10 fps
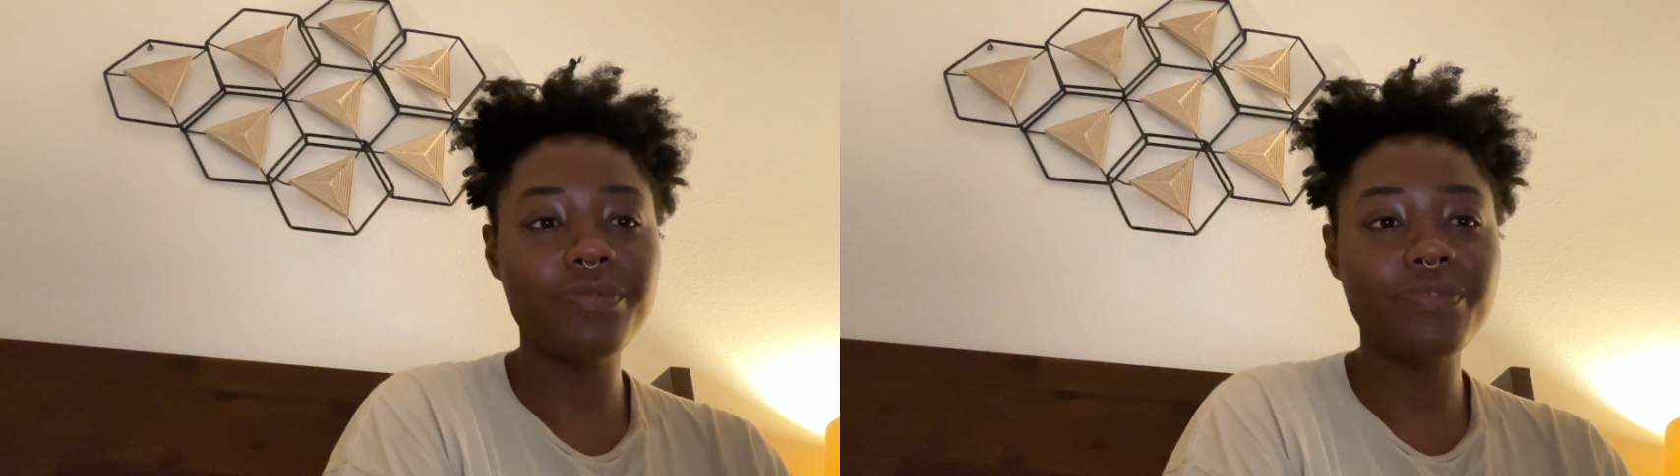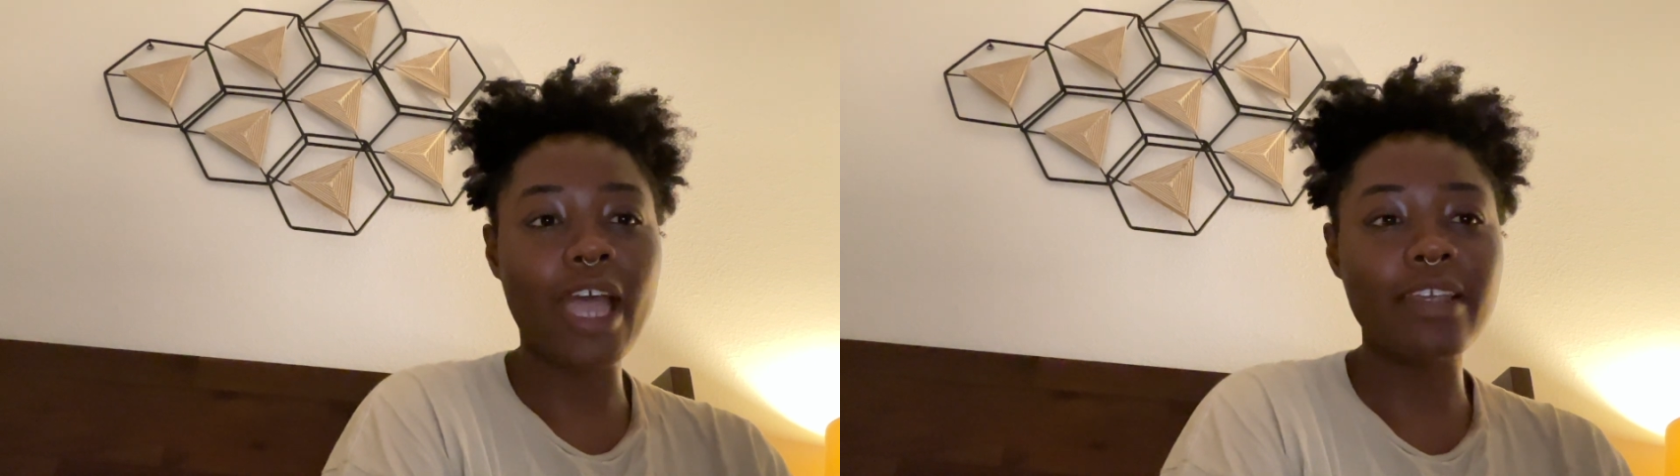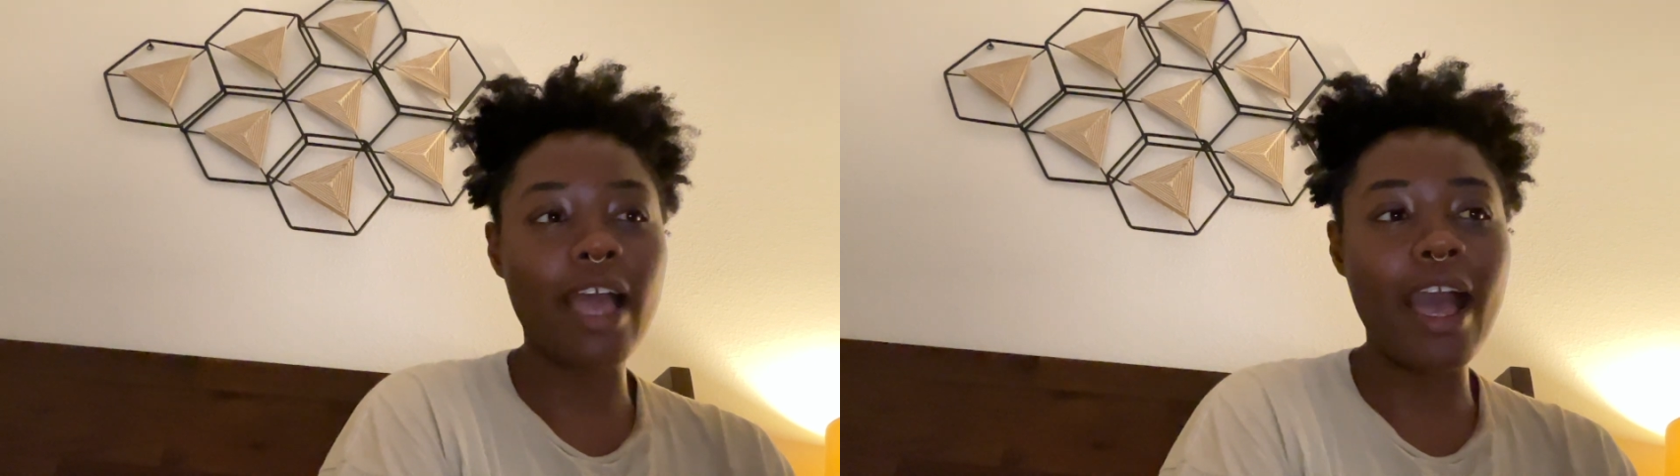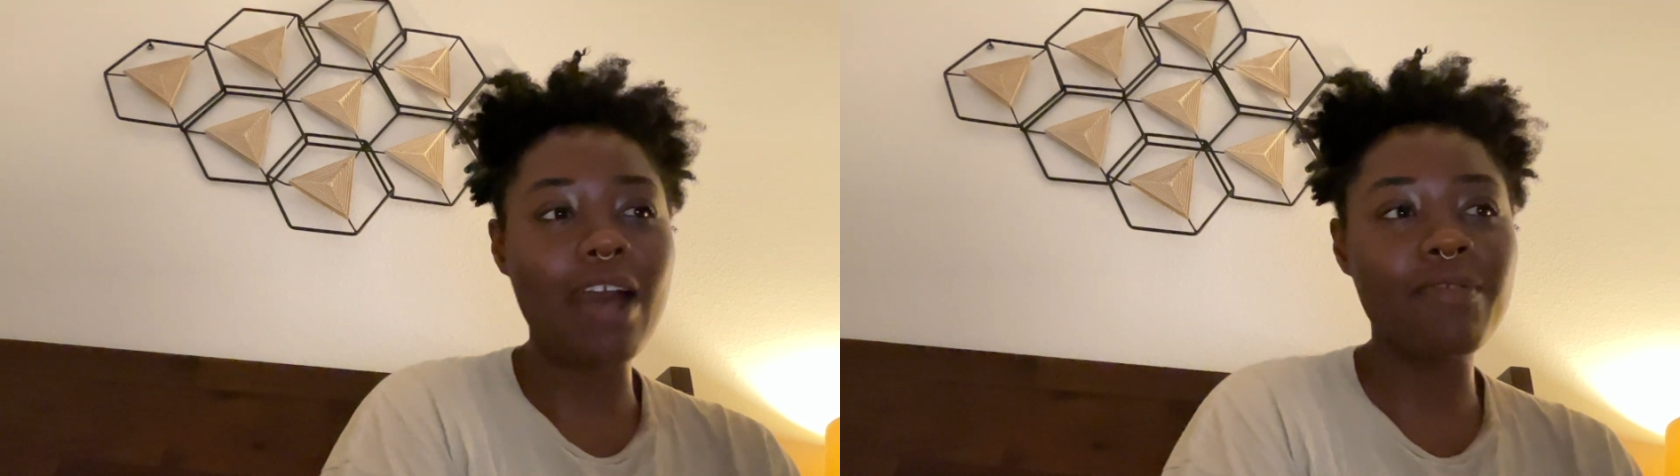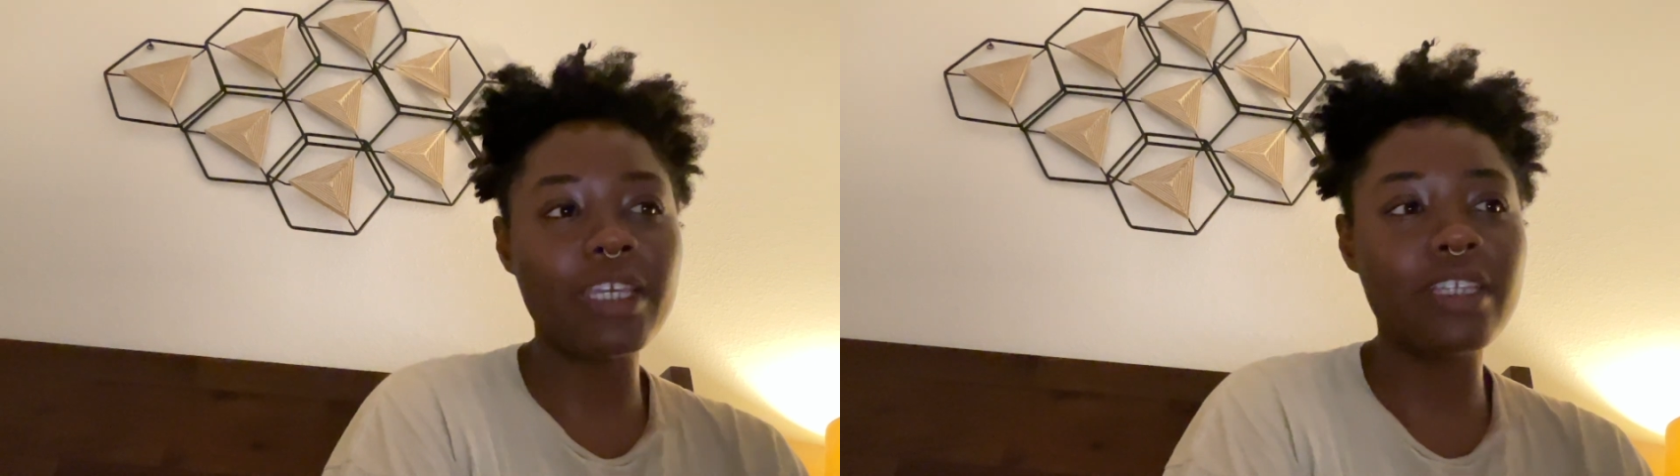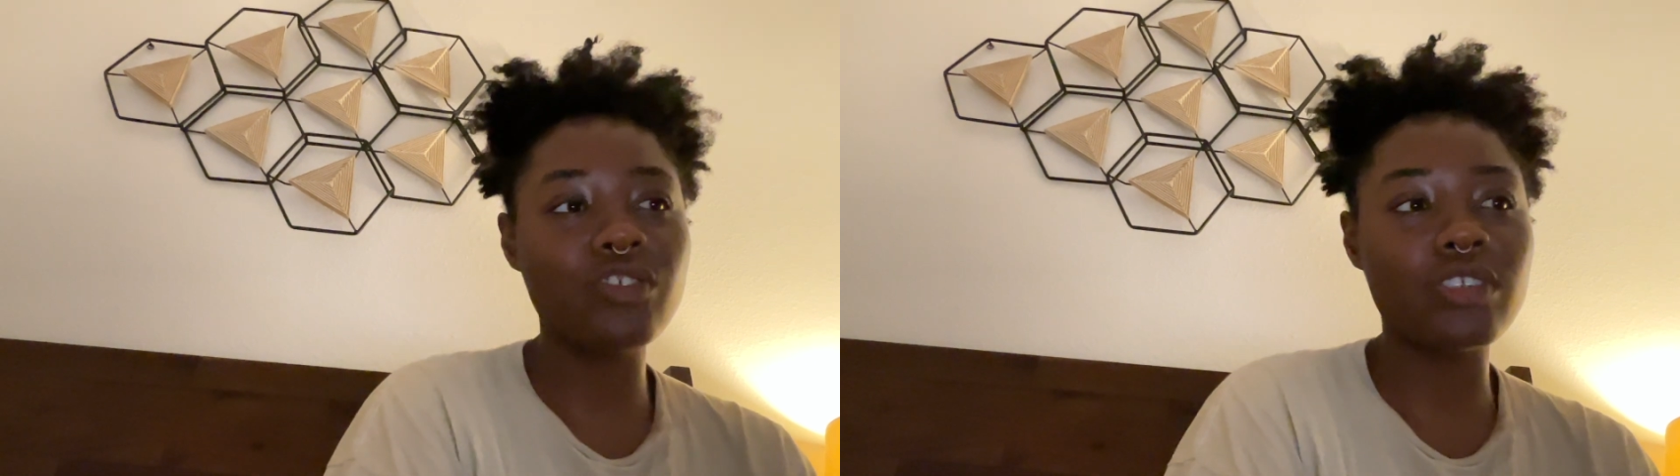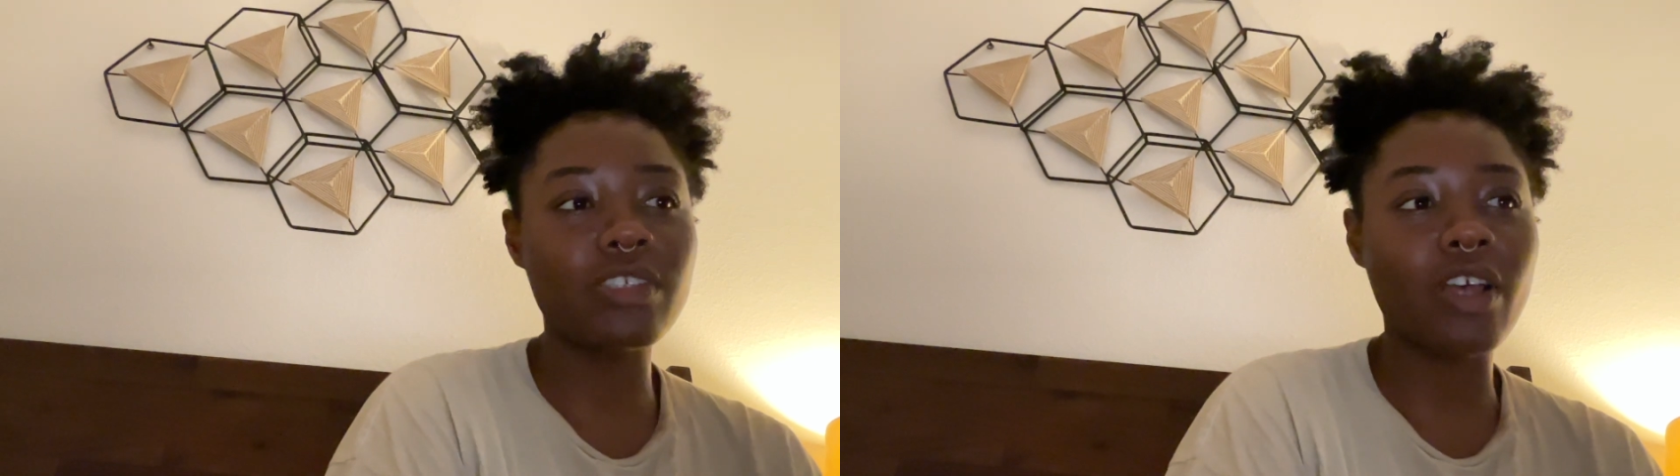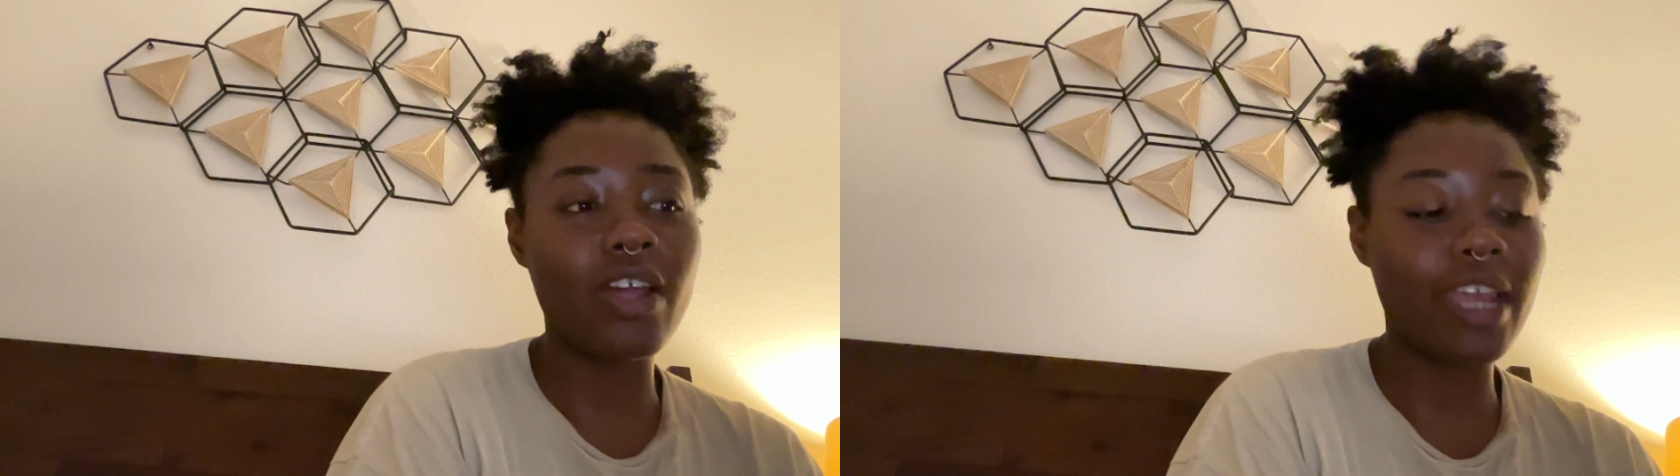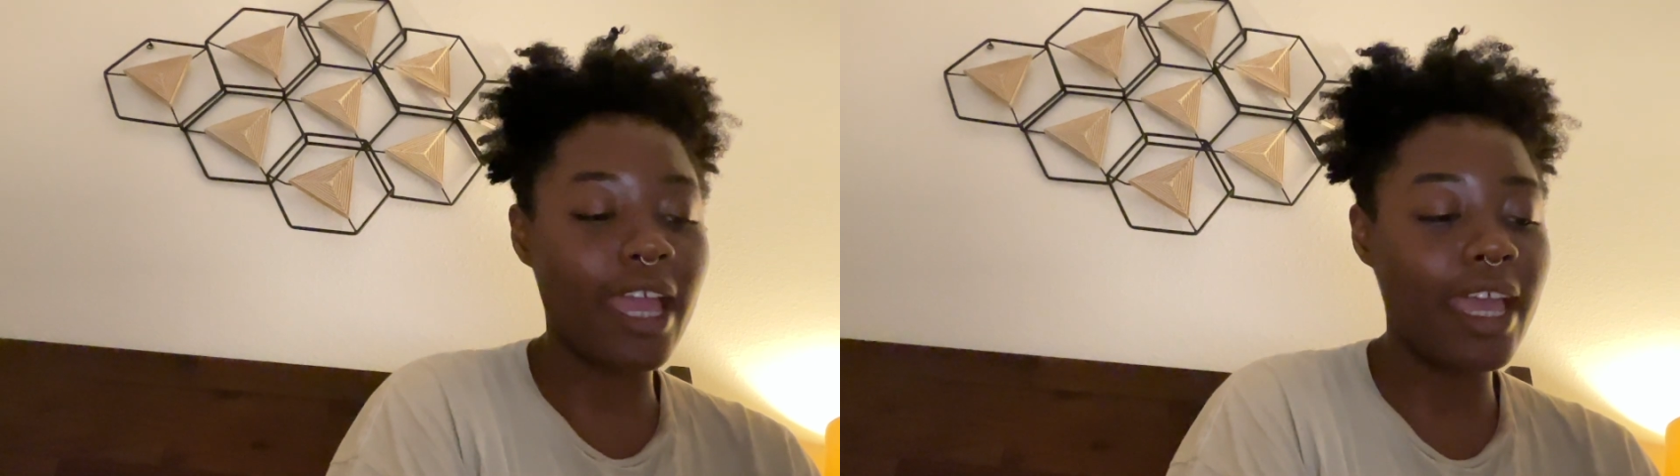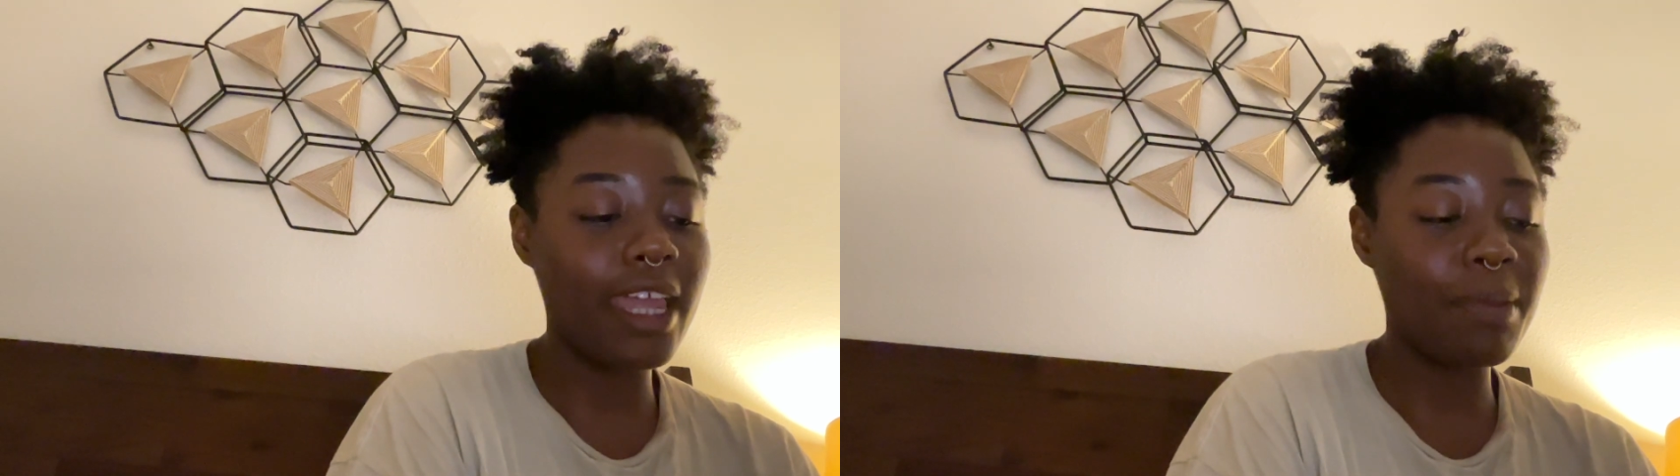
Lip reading: I haven't just gone ahead